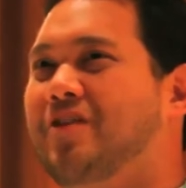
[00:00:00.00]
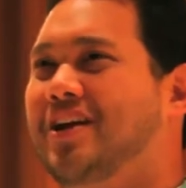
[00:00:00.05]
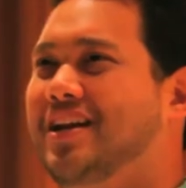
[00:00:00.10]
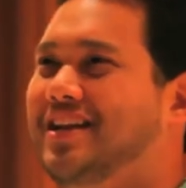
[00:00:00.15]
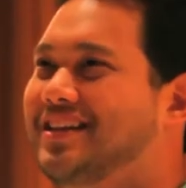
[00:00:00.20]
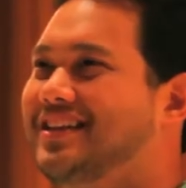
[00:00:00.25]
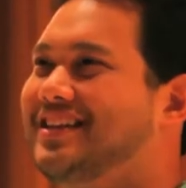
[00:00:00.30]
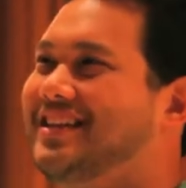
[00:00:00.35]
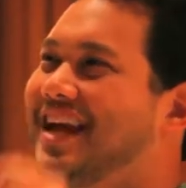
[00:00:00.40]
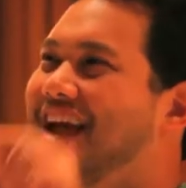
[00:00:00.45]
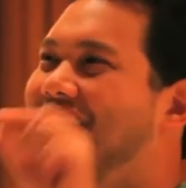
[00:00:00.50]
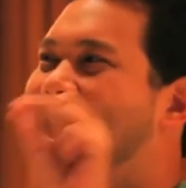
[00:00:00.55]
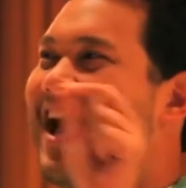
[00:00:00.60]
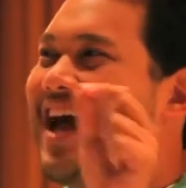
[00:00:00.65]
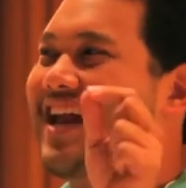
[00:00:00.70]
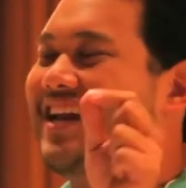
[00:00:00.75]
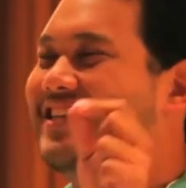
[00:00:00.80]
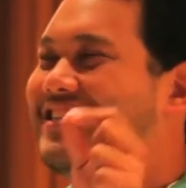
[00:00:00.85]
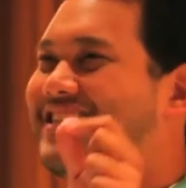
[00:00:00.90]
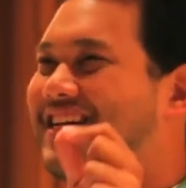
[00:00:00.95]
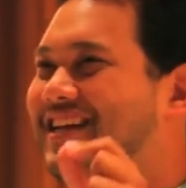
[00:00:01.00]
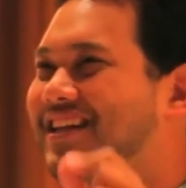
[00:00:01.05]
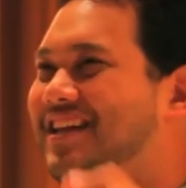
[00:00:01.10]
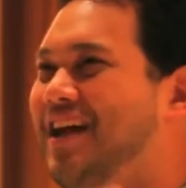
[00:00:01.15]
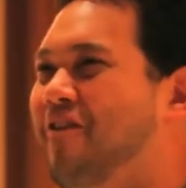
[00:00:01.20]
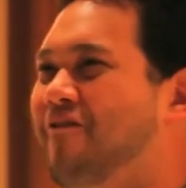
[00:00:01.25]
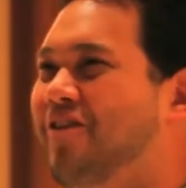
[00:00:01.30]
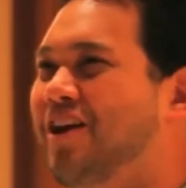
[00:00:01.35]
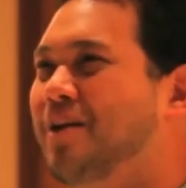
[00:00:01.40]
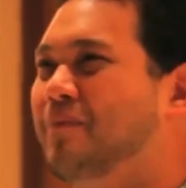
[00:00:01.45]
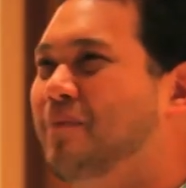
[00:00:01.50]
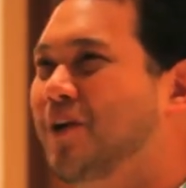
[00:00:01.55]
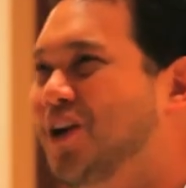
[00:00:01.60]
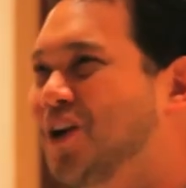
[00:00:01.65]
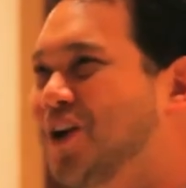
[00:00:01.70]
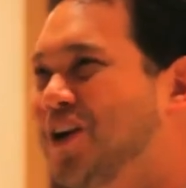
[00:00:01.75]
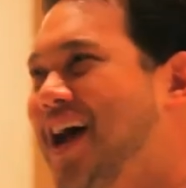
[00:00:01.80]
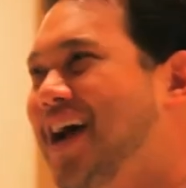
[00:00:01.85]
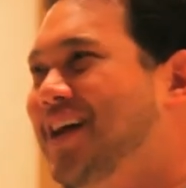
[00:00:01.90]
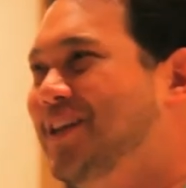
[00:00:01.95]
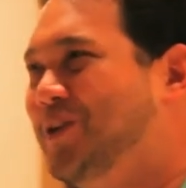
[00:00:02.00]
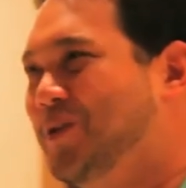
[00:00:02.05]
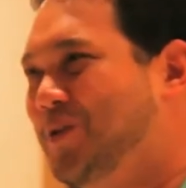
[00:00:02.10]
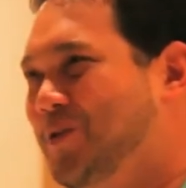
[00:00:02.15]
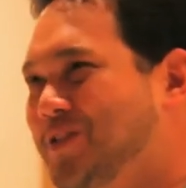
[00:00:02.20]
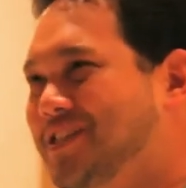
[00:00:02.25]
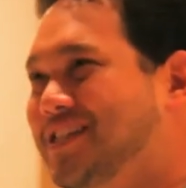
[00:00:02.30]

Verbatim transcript: And it, and it said, available on iTunes,